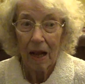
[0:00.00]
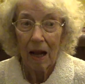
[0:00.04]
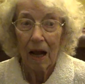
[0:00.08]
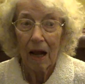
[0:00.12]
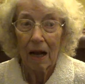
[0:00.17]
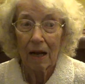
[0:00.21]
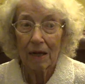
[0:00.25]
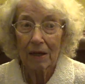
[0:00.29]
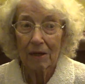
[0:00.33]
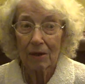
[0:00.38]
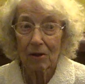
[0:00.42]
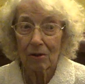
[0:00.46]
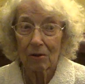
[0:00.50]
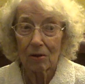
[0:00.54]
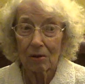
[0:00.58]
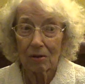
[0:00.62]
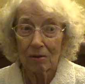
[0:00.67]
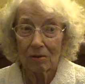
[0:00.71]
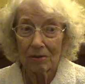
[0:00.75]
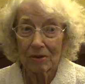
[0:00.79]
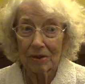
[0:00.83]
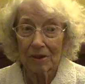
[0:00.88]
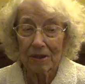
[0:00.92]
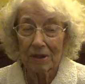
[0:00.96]
I
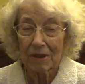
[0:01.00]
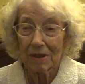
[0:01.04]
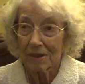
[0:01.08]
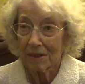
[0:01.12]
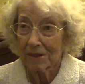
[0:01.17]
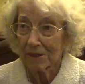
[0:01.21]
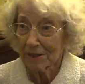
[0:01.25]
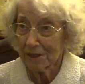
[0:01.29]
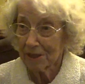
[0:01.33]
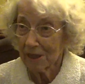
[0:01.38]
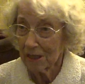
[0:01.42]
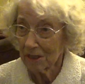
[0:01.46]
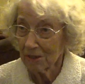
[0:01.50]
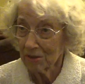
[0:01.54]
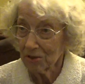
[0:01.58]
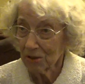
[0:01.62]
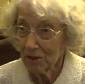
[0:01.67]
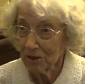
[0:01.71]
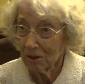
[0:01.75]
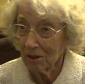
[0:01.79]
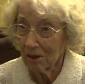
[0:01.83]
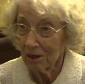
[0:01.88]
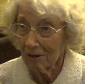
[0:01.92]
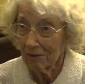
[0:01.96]
called the extension
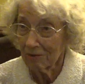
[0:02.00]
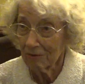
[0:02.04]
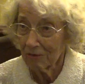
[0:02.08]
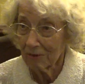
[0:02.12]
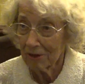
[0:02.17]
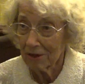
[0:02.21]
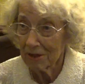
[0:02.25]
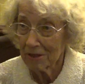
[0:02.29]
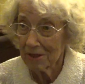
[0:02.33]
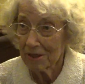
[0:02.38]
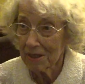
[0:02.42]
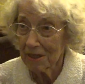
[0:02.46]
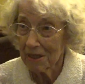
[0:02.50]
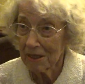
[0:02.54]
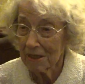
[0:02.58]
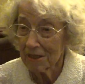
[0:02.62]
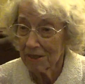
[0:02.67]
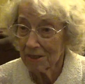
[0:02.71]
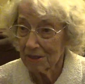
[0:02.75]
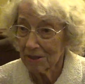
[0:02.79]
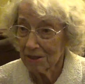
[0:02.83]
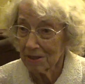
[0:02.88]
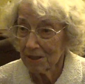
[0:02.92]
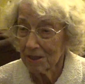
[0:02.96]
office
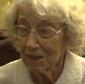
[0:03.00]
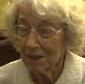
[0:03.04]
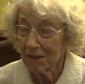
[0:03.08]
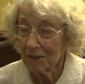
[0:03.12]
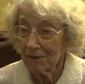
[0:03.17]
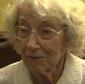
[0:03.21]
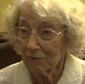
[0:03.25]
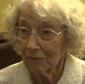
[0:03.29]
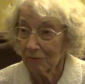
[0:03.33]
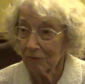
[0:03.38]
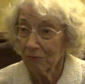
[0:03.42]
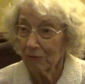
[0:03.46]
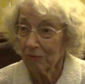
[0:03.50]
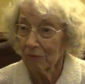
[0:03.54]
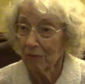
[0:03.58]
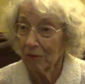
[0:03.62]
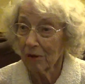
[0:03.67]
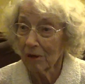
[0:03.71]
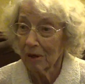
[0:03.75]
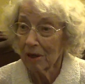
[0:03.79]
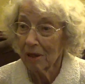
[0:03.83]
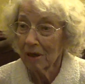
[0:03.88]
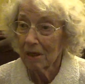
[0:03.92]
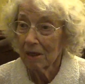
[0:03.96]
to see if
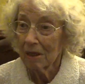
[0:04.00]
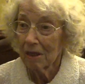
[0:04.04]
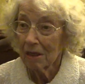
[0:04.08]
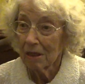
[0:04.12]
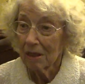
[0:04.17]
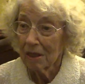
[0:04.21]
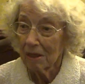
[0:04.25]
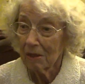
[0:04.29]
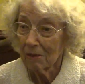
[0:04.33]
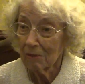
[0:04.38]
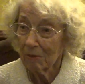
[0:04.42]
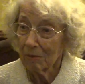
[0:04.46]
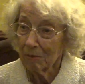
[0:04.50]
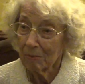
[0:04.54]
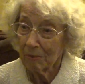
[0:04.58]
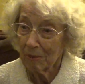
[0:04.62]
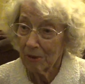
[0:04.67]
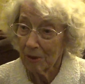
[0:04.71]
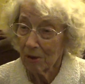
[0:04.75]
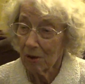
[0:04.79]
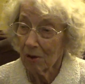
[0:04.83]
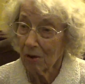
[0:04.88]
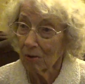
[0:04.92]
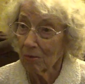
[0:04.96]
it would be
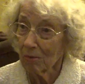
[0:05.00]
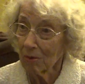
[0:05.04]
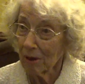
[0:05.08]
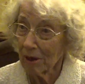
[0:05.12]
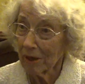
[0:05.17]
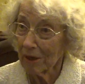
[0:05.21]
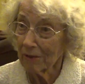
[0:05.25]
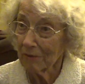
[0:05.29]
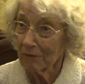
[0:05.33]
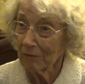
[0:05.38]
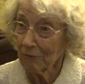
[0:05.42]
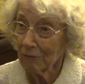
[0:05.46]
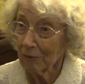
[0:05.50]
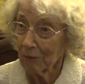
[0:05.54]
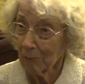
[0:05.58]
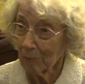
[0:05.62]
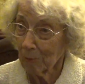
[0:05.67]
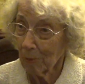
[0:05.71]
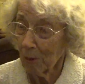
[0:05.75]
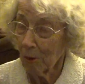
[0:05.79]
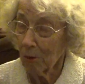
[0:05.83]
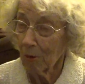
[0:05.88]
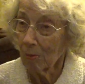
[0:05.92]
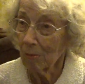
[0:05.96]
all right for
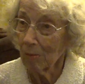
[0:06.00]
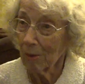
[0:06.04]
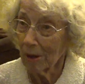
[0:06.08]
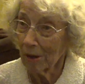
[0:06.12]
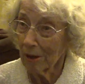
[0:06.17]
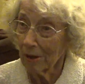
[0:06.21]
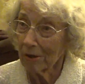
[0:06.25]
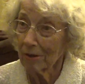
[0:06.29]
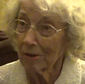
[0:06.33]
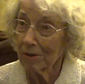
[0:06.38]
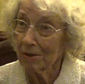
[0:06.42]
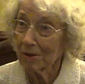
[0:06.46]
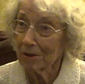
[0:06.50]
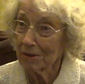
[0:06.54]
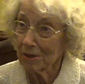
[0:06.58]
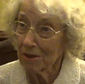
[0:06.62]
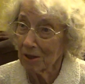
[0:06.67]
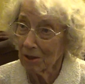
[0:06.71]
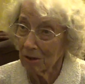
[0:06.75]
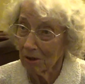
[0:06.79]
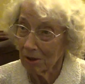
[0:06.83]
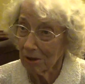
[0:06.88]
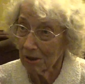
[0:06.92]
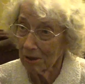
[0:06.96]
Palmyra to
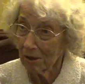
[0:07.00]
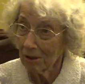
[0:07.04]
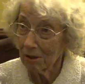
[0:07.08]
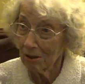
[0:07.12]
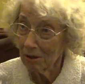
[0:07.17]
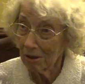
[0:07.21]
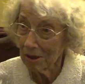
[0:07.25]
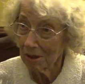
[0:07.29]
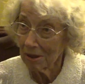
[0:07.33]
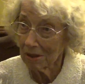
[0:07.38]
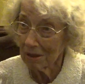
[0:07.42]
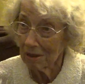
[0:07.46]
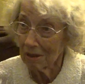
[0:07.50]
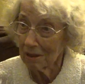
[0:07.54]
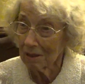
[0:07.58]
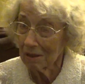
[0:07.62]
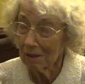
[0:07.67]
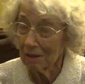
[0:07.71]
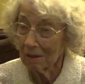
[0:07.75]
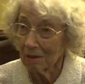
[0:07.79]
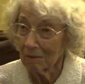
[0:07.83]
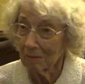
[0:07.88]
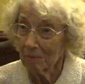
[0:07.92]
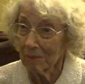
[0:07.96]
start a garden
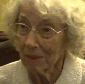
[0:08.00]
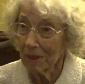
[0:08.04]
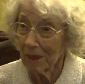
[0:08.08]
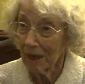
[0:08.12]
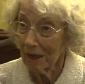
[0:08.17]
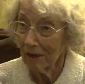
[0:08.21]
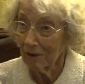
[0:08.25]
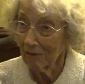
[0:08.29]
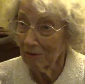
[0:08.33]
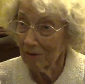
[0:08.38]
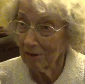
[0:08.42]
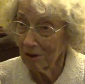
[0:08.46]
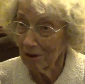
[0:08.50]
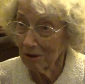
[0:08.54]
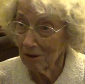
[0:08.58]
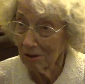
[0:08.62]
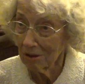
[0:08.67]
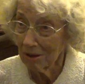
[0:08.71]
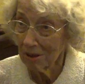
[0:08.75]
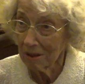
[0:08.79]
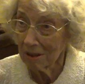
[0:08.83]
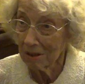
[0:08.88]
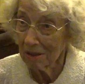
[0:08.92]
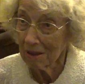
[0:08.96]
club, have a
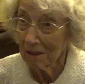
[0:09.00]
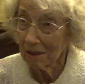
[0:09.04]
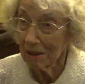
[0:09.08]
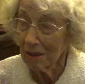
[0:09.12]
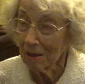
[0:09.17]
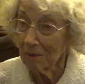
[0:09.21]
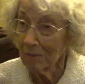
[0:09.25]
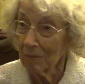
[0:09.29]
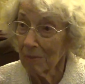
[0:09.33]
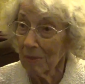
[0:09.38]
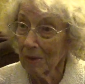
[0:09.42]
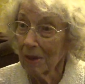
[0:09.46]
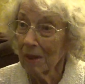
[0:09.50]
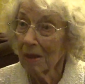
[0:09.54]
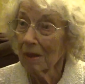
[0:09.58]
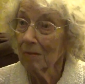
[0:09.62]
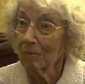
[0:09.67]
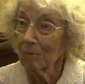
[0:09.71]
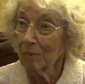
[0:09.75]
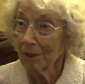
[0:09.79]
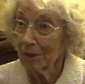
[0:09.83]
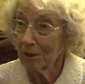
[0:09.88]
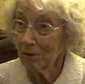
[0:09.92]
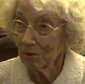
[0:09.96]
garden club,
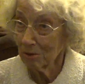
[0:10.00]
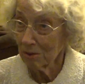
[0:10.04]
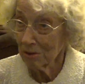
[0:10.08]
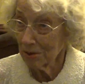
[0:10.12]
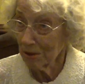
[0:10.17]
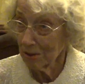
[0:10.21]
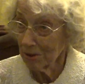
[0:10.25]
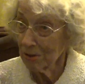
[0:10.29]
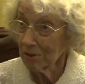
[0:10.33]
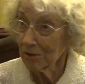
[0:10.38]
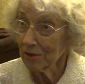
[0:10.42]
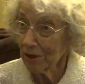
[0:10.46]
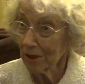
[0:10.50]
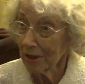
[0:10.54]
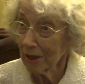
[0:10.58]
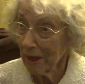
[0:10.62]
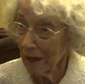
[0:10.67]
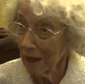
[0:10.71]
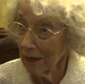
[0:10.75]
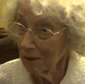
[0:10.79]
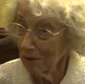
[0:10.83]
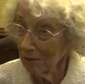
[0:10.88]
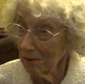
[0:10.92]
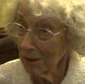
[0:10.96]
because there's a
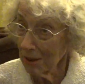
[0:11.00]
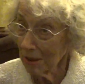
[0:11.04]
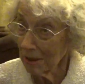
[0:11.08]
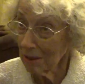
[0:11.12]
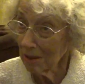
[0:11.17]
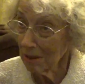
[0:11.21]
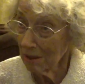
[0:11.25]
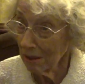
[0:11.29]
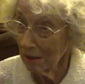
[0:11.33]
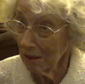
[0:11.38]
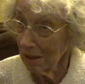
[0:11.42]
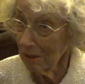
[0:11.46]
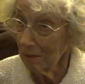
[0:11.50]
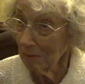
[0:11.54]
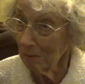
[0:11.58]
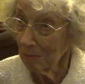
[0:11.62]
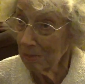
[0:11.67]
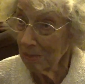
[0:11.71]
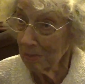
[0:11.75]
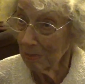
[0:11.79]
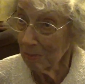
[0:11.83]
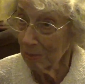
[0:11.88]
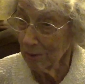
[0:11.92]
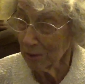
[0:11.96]
county club,
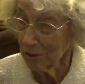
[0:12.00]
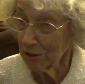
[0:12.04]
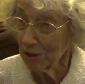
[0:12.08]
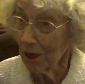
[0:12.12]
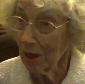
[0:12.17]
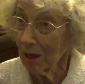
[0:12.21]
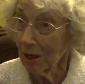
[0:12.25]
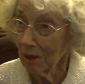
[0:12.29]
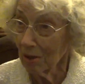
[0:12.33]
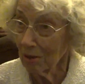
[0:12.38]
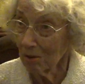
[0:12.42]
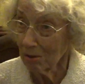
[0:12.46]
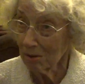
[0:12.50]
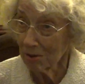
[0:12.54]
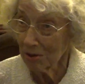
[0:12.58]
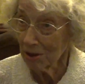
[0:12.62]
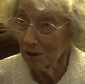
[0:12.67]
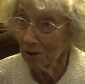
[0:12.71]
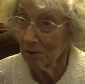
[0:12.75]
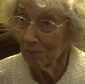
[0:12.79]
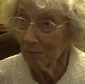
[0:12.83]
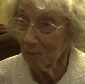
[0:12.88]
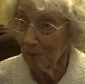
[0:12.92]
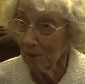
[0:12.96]
which I
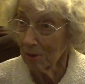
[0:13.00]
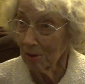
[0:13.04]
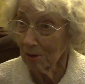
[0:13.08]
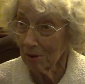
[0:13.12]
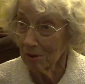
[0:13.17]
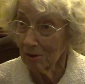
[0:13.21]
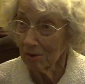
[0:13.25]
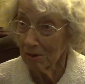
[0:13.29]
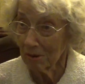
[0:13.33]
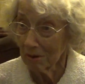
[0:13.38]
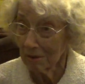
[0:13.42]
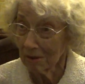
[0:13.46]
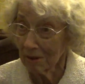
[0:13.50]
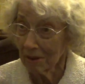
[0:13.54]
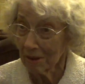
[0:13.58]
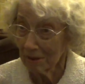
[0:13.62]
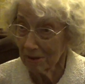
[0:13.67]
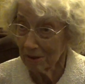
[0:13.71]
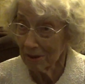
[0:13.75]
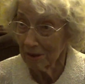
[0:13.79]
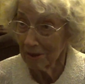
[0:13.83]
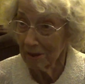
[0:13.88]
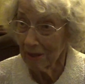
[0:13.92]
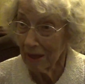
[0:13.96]
also belong
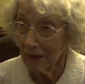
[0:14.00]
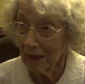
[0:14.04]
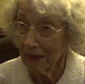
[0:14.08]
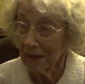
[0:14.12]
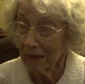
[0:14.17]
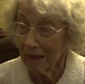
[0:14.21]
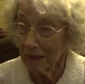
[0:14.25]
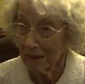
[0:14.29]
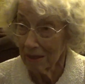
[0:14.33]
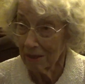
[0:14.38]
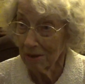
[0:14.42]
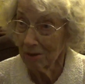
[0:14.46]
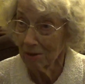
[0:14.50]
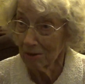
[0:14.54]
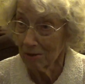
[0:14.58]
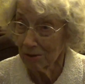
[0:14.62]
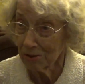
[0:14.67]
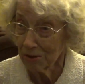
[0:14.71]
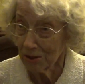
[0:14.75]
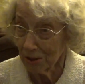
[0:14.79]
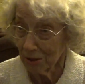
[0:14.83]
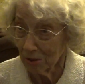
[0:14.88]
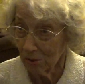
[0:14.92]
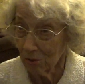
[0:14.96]
to that, and
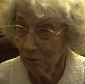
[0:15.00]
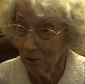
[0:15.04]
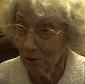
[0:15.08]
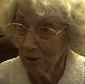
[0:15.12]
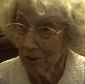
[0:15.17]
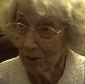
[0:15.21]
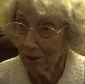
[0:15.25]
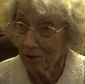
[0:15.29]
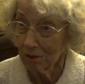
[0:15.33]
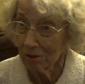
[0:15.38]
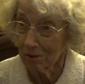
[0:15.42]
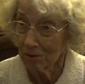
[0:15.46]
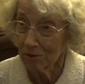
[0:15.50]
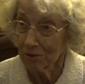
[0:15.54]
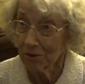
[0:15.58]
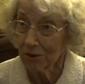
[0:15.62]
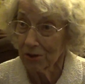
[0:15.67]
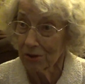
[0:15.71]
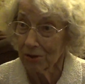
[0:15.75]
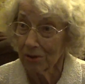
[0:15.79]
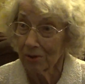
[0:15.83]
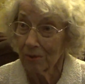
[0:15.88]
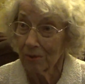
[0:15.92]
Hershey Horticulture.